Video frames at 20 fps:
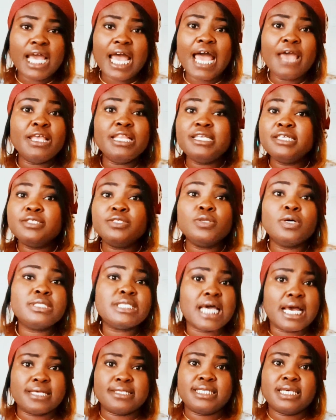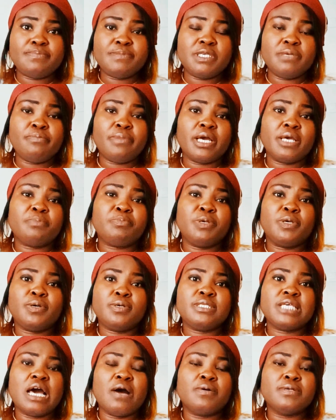I did not accept him back
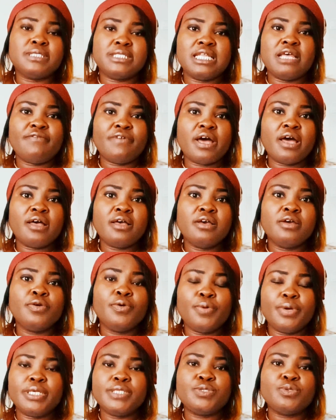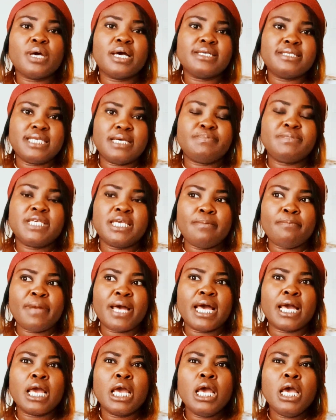because I was never going to accept him
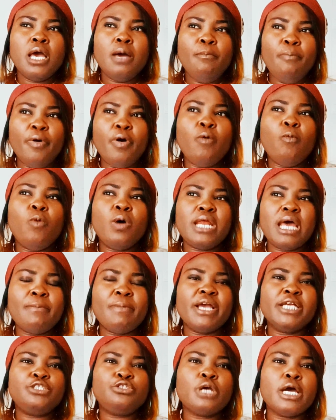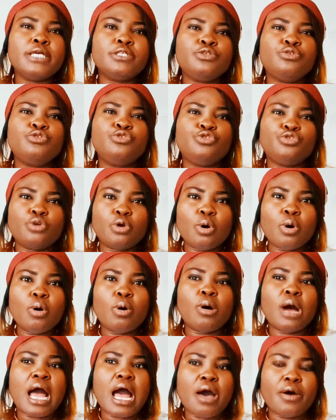back. But what am I trying to
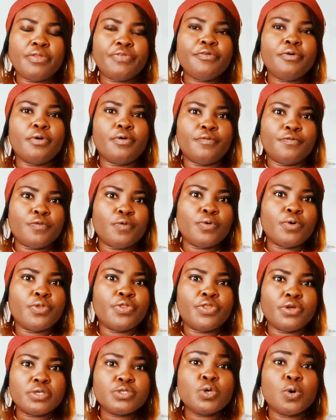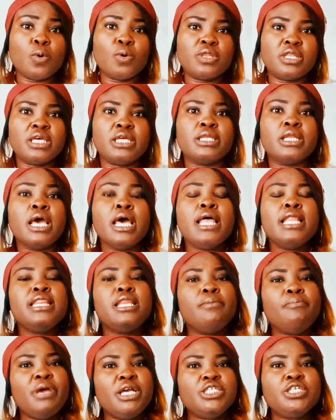draw out of this whole thing?
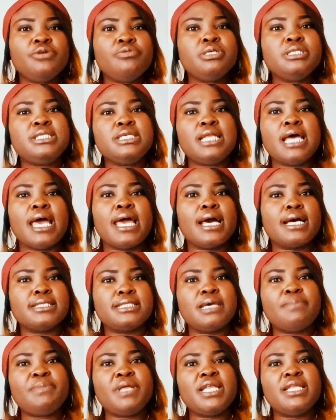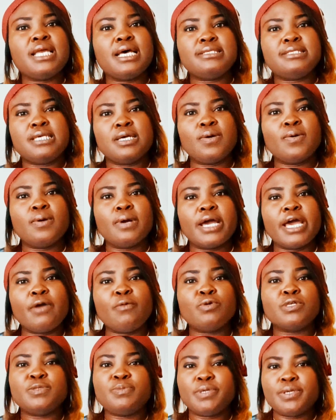The major reason I accepted that second guy
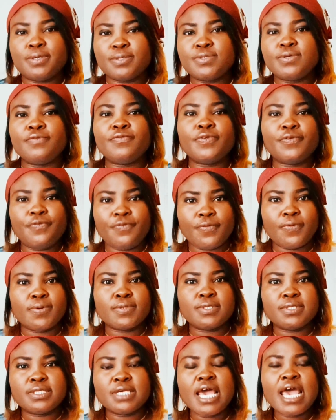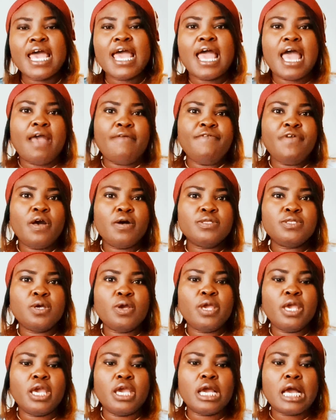was because of the first. I felt,
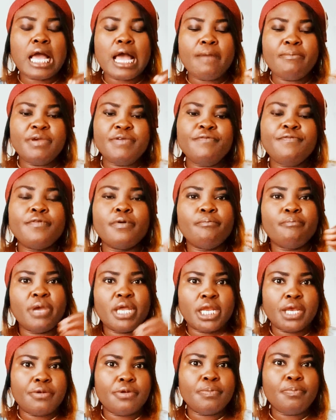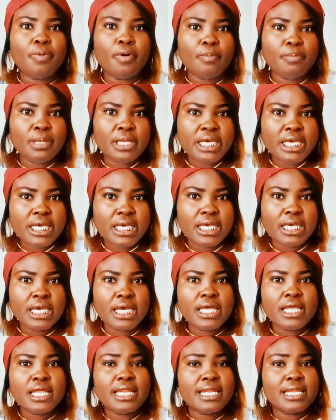okay, coming from Benin Republic,
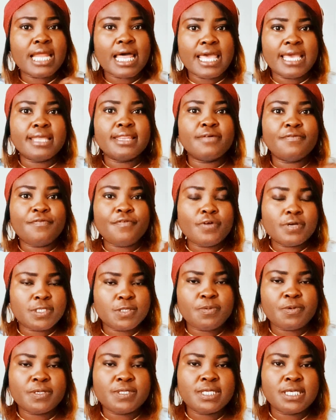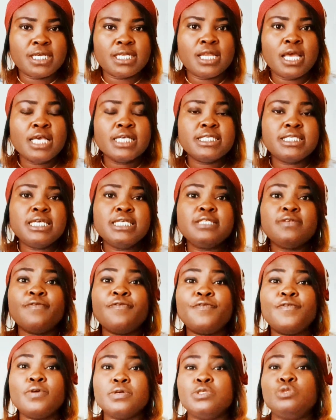like the first person, since the
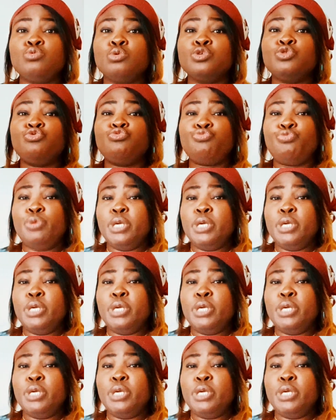first was